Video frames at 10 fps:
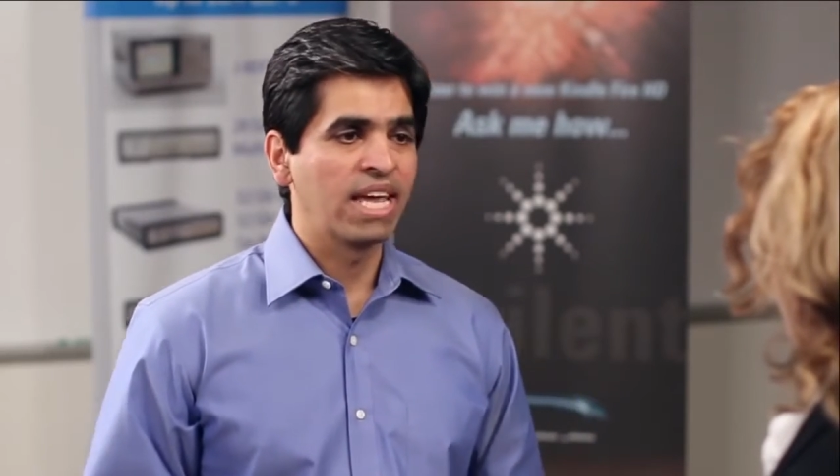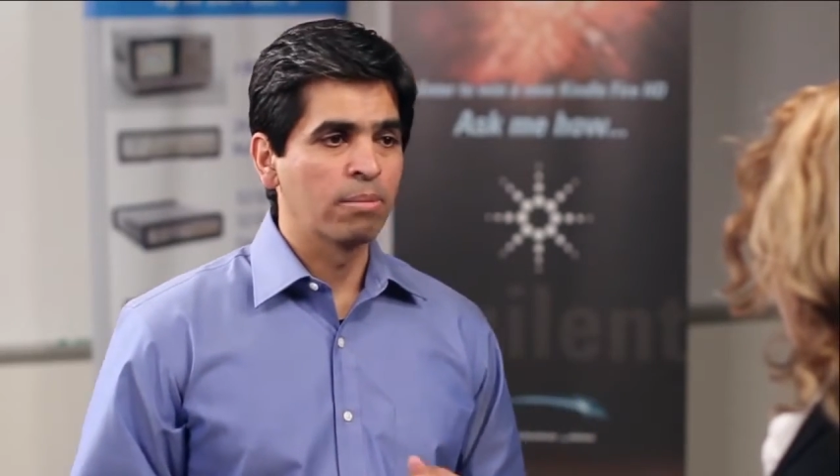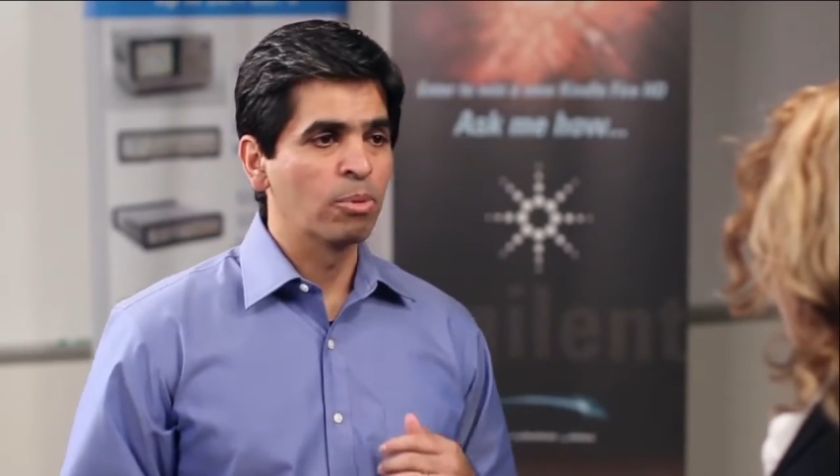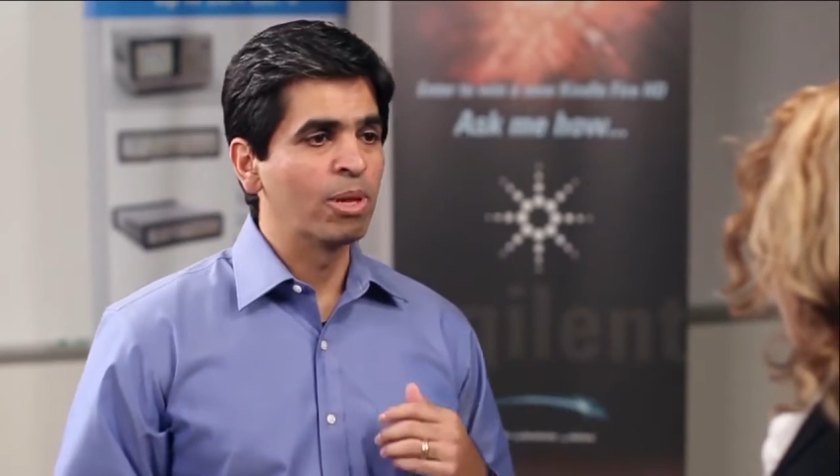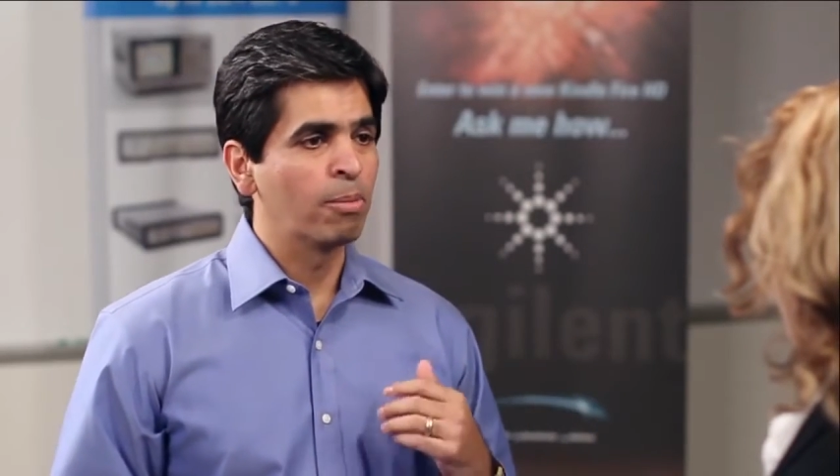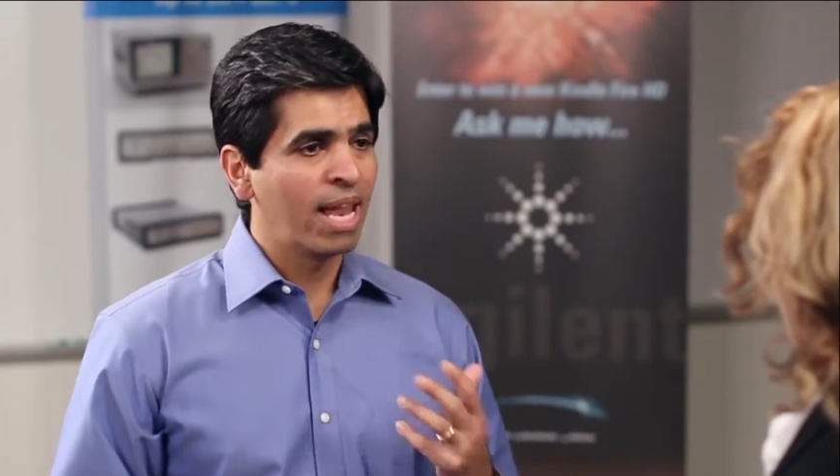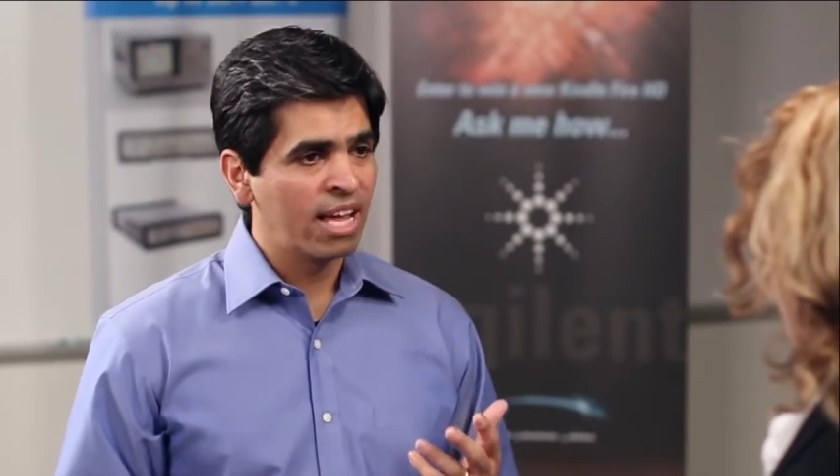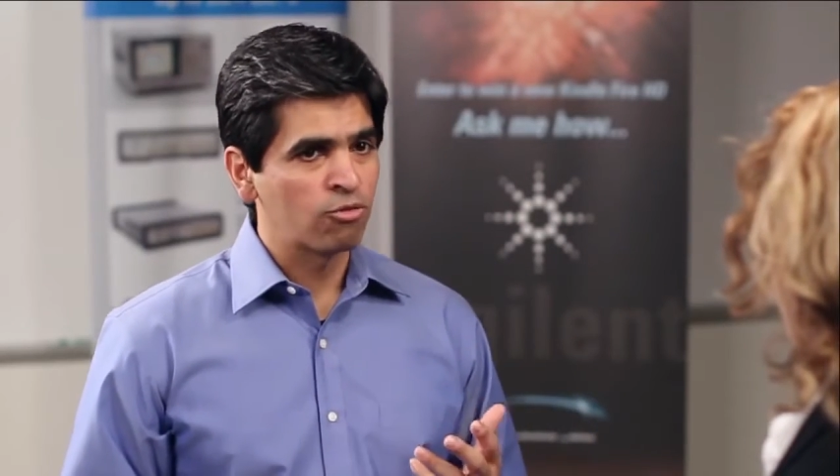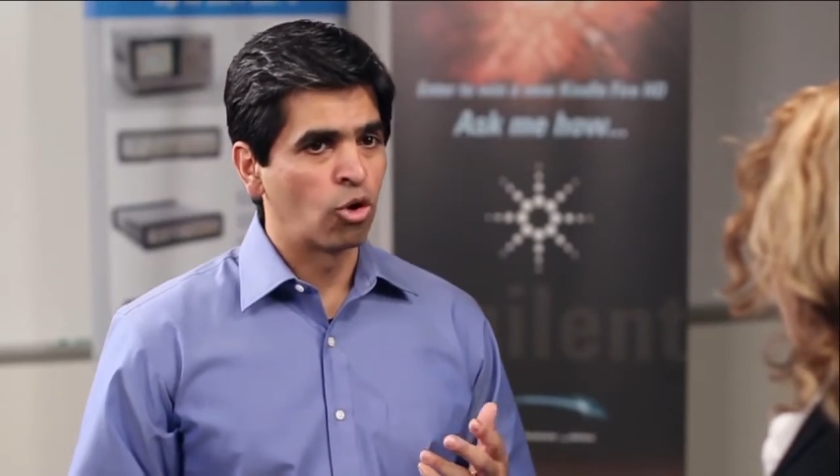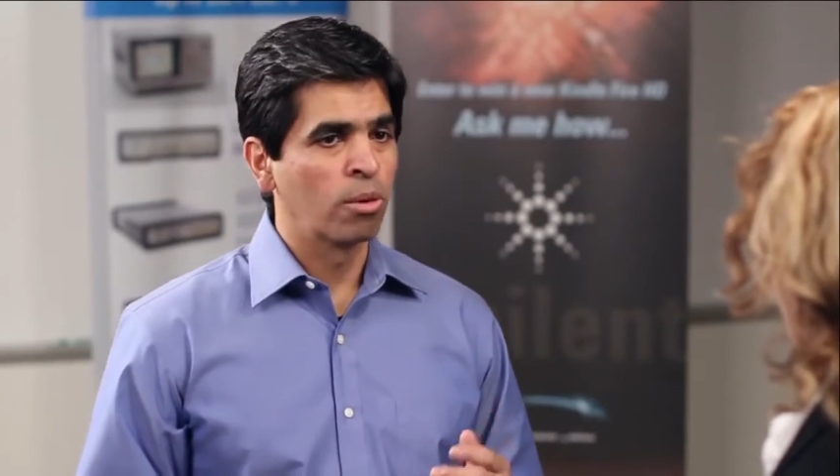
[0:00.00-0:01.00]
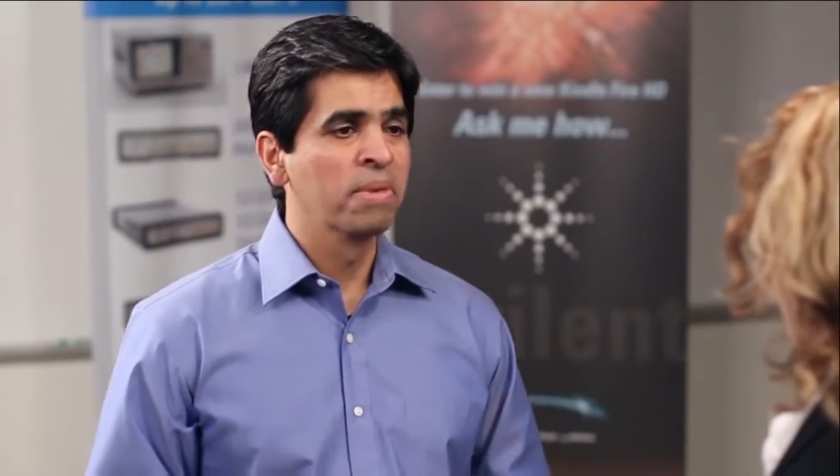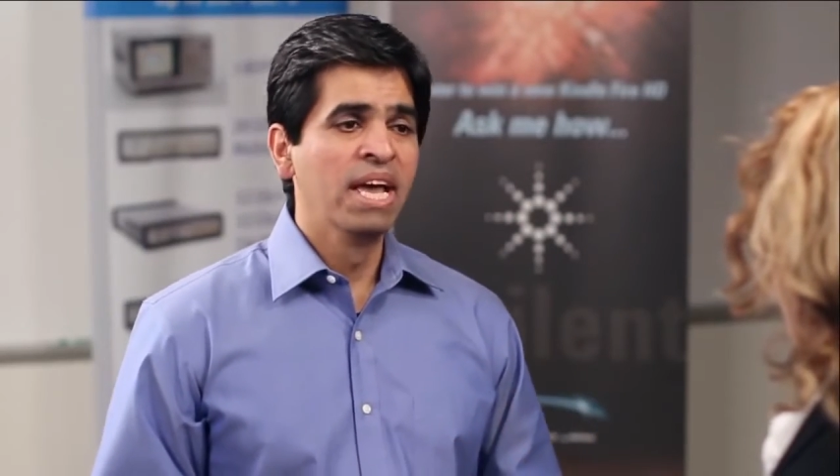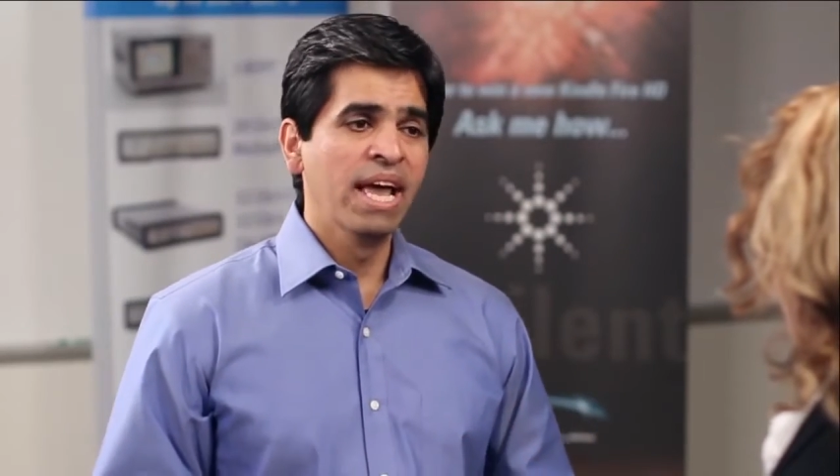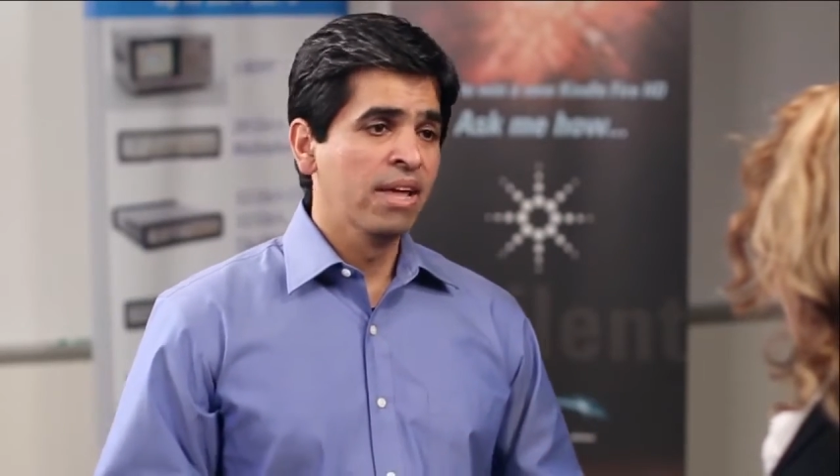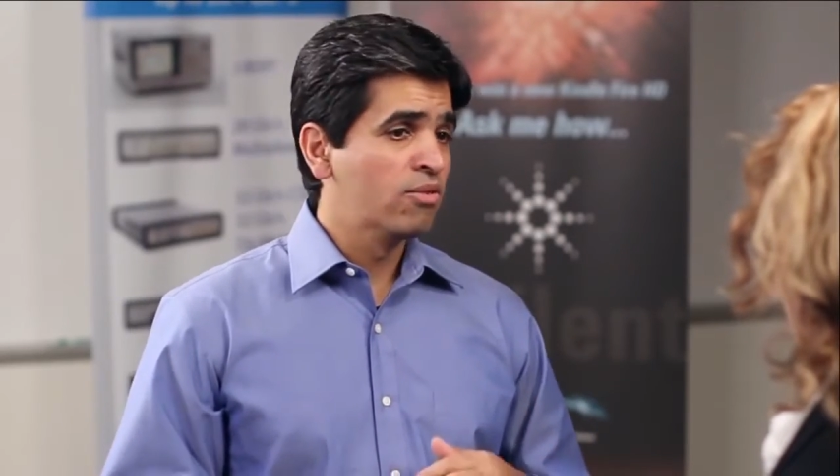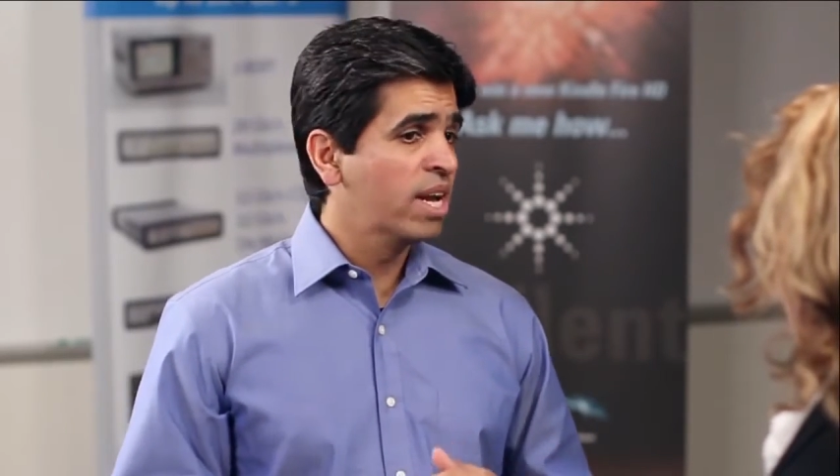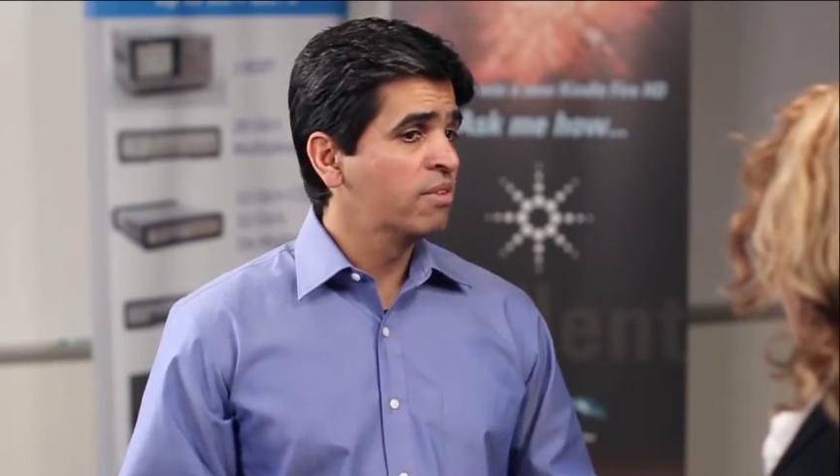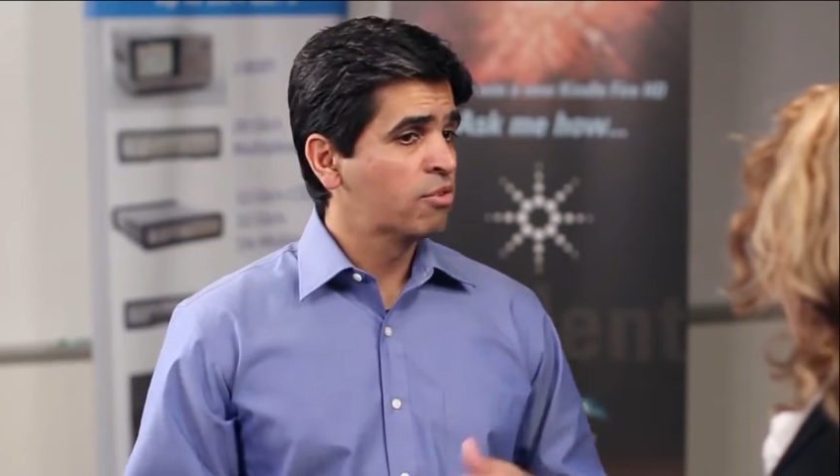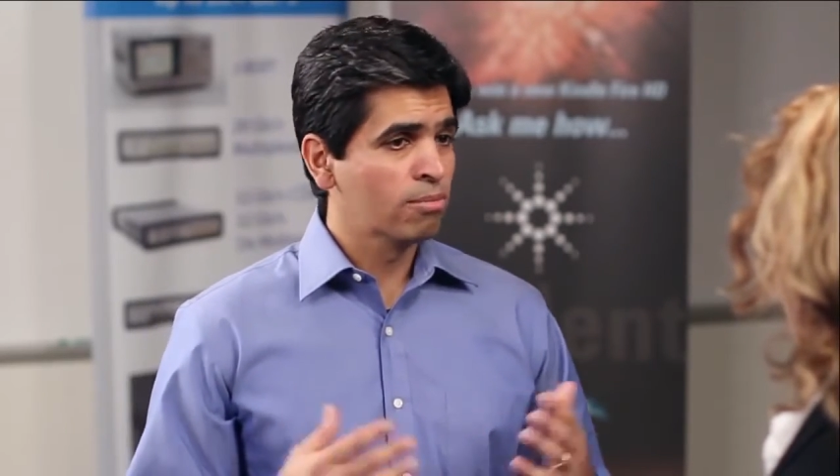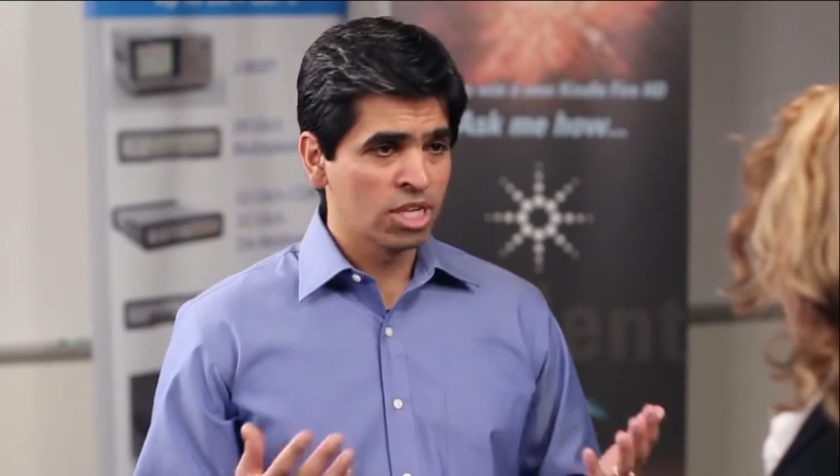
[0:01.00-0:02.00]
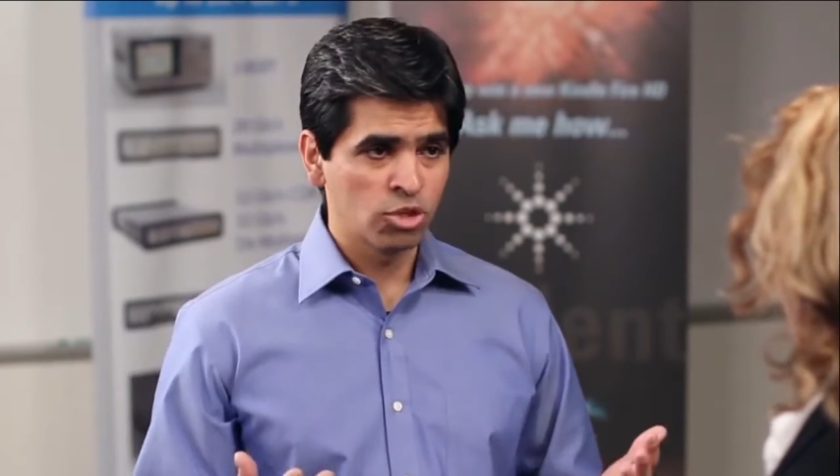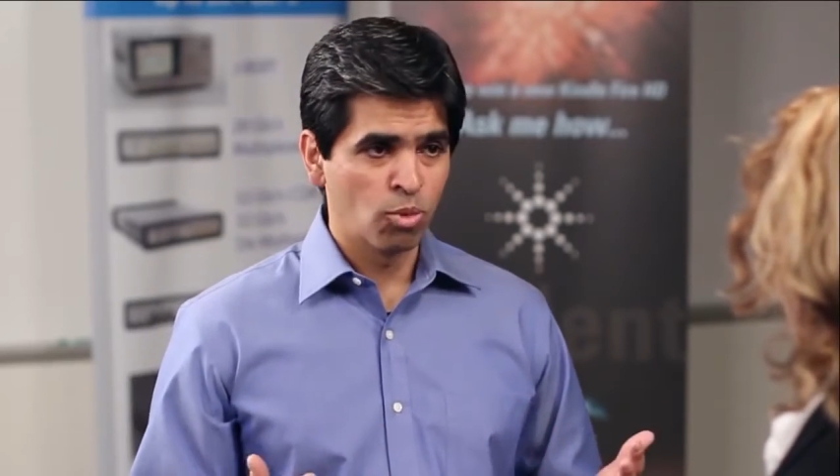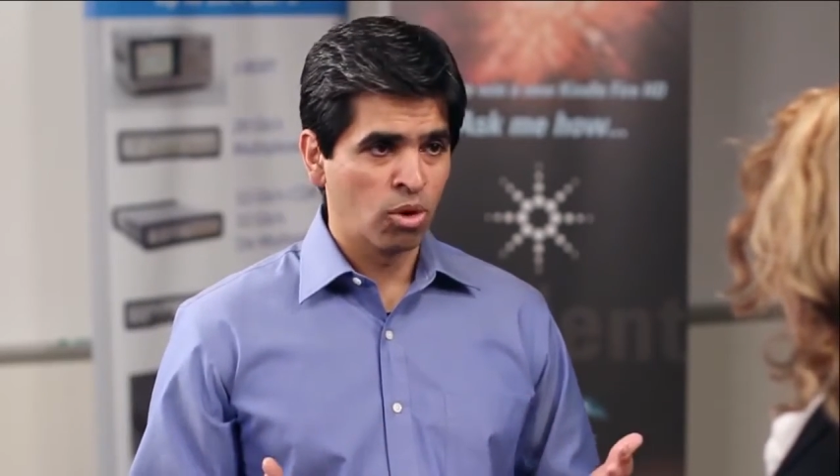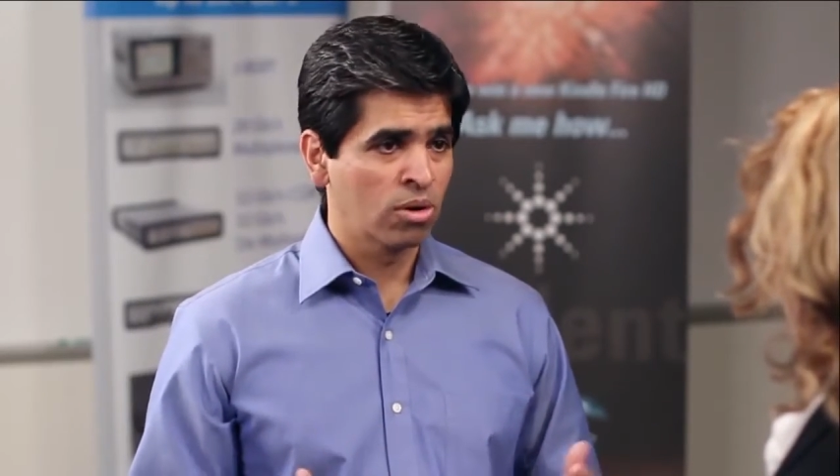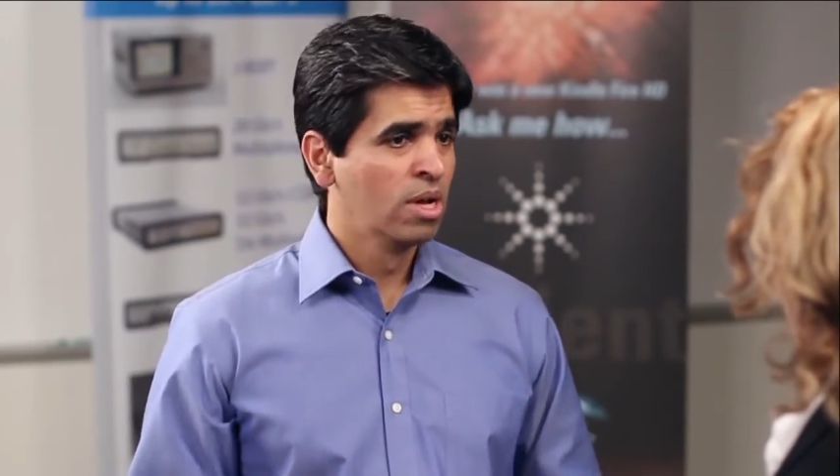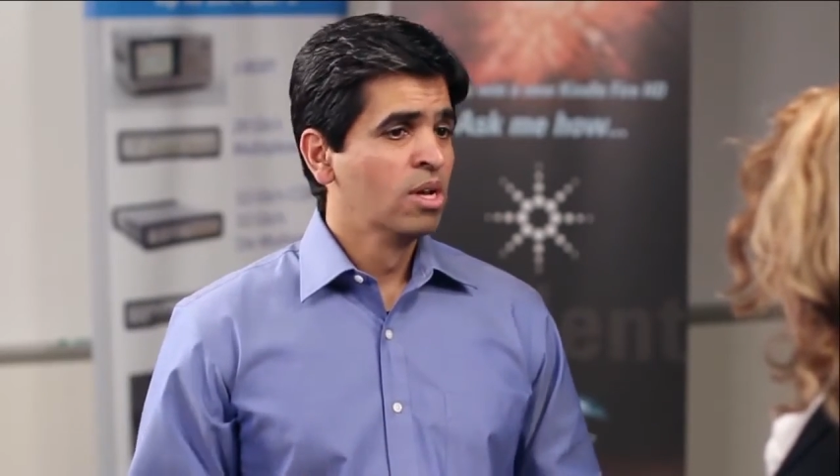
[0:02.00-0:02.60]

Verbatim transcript: capable platform and ready for much more.